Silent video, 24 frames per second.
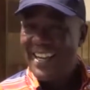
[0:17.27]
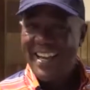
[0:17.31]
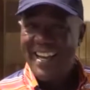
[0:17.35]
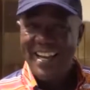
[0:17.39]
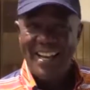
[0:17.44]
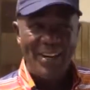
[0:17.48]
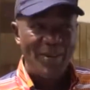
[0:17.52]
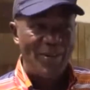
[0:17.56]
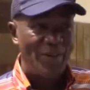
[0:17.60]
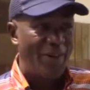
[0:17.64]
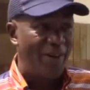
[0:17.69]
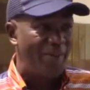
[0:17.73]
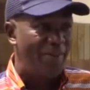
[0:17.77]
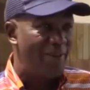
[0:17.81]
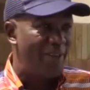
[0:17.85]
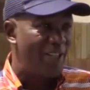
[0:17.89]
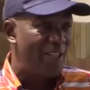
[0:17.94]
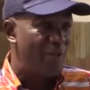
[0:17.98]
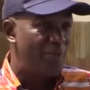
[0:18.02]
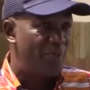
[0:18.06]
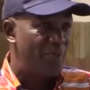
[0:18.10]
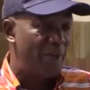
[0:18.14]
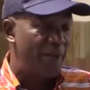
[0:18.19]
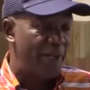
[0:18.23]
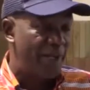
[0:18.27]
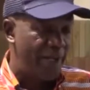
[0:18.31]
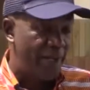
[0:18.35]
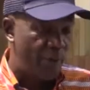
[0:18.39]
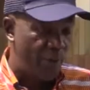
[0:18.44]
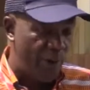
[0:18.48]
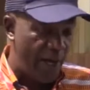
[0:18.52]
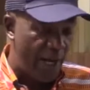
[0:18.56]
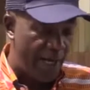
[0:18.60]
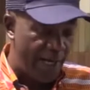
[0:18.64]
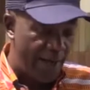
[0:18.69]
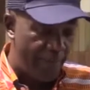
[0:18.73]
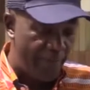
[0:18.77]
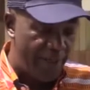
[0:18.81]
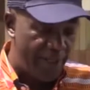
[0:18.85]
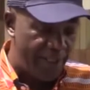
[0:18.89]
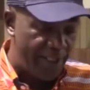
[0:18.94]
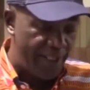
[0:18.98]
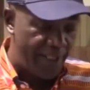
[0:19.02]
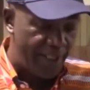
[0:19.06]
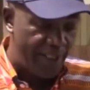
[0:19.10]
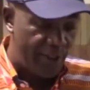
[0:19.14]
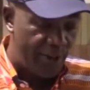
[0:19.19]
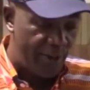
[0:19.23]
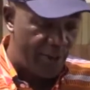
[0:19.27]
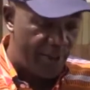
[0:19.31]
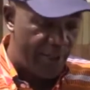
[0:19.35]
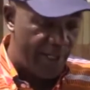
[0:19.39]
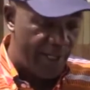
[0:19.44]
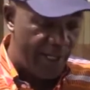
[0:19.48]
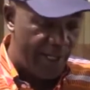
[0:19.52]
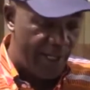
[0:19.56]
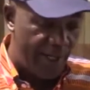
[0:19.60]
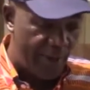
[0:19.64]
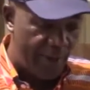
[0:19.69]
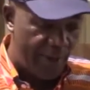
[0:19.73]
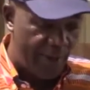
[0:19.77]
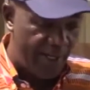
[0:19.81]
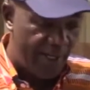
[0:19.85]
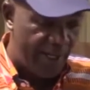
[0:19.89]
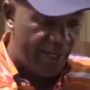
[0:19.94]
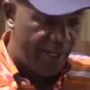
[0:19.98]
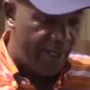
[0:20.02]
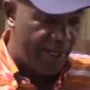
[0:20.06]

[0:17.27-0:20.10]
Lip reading: And we have been speaking, we had a meeting today on